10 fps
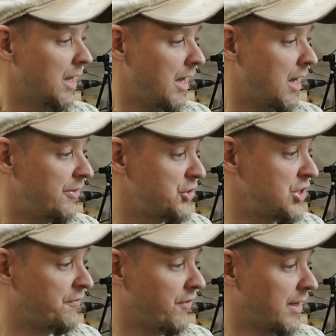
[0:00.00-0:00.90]
Uh, the
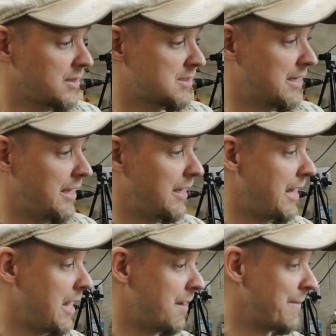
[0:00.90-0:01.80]
G-Flex, that
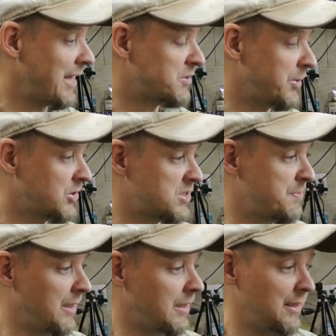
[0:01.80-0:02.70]
uh, my experience has
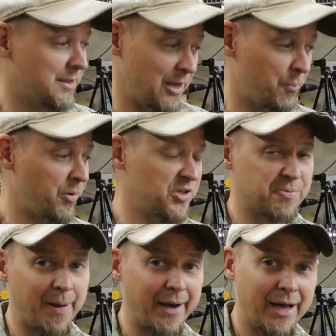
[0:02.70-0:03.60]
been, they're pretty
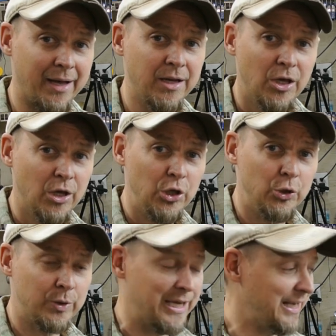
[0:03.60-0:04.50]
spot on.
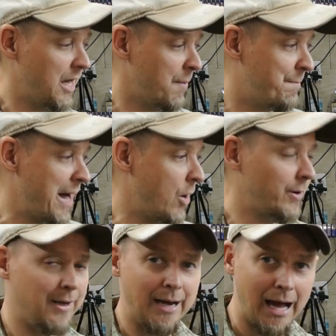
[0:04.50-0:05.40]
You get
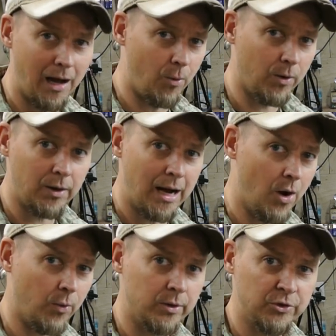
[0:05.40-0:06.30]
about an hour,
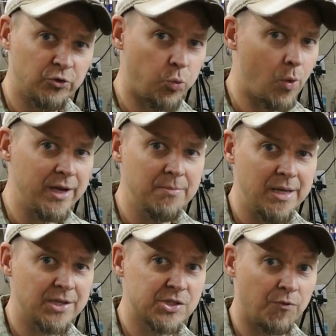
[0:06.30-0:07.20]
hour and twenty
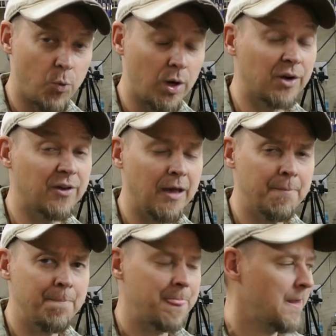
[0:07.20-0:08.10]
minutes of work
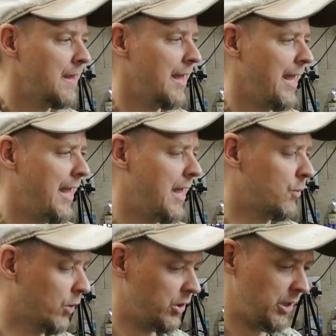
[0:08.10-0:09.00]
time,
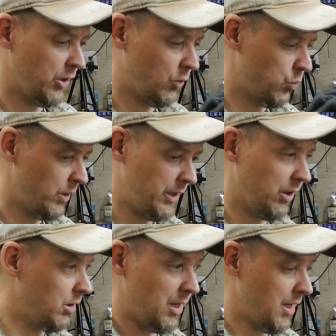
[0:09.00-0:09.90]
and where it'll
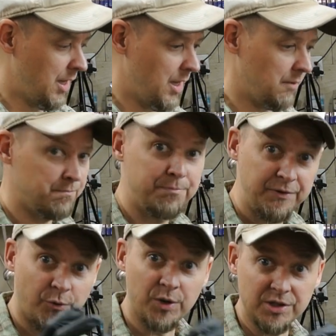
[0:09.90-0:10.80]
it'll uh, uh,
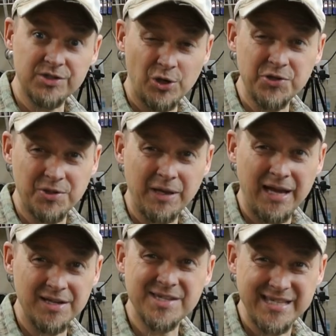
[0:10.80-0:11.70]
before it starts to
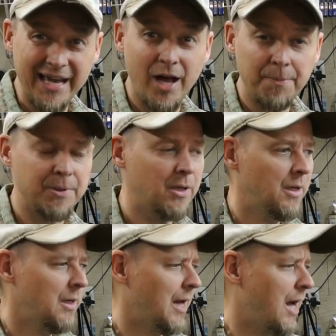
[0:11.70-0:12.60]
kind of set up,
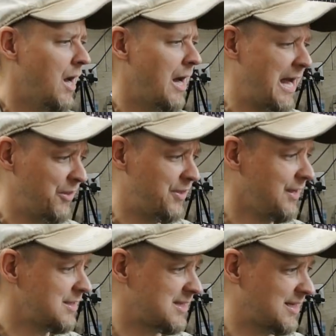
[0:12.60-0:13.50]
uh, I
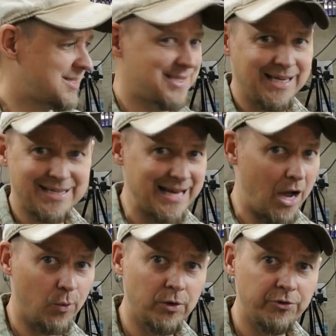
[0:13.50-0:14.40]
think it's like six
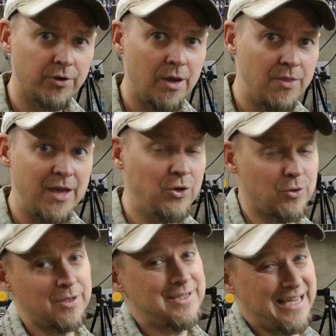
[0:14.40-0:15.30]
hours, and then you
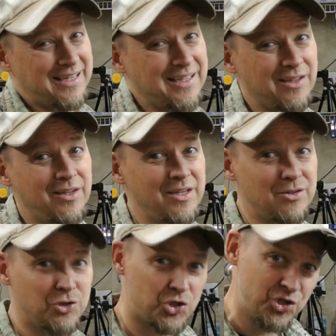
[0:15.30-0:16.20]
can technically
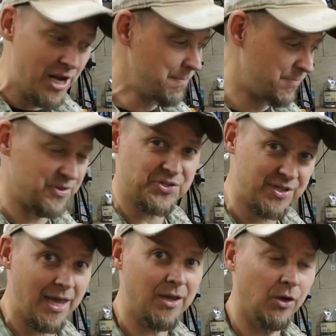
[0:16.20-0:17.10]
shape the
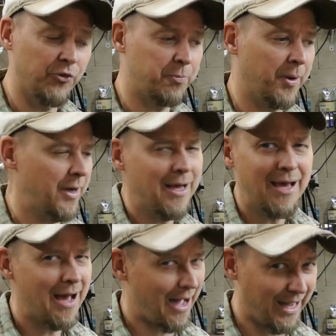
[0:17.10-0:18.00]
scales. But
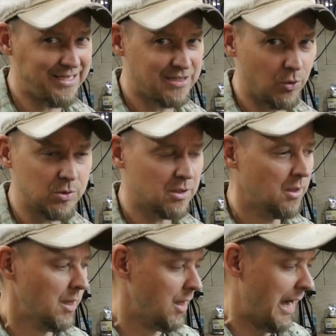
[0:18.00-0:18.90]
I don't,
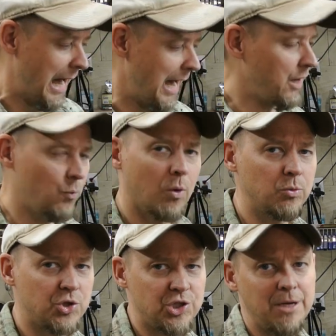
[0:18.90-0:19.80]
I
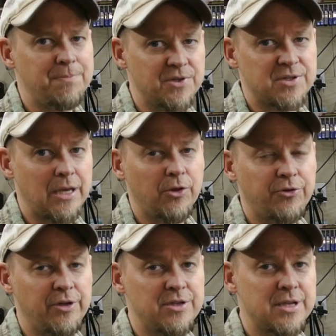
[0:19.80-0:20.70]
won't shape the scales
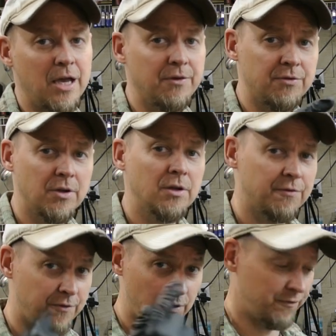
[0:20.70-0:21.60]
of these knives
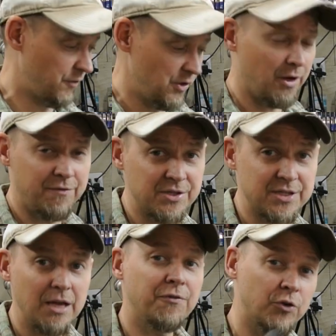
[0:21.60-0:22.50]
for, for of this
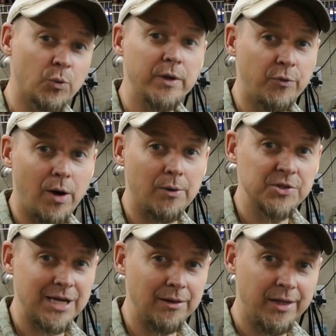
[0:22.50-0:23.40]
knife for twenty-four
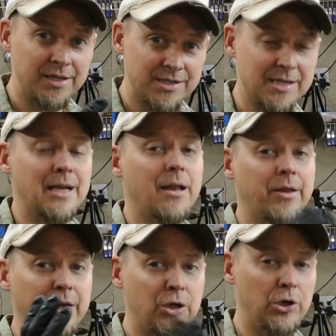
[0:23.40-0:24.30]
hours. I let it sit, I
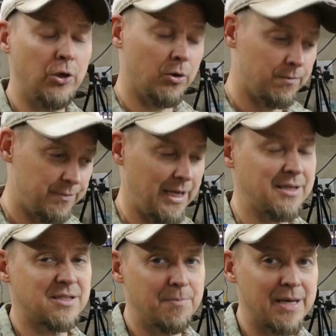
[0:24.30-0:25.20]
let it cure.
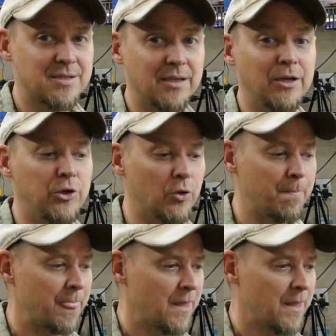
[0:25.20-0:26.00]
That's the best thing to do.